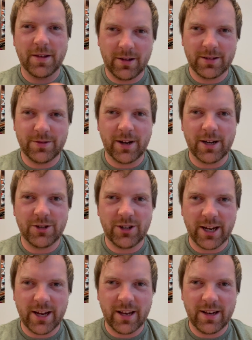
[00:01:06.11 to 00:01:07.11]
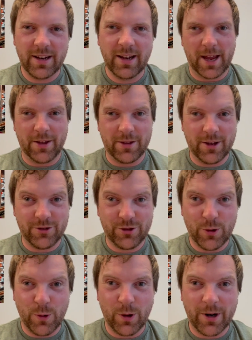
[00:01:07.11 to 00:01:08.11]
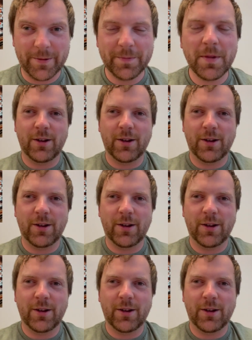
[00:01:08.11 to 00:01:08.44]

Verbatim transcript: cultivated chicken at the store.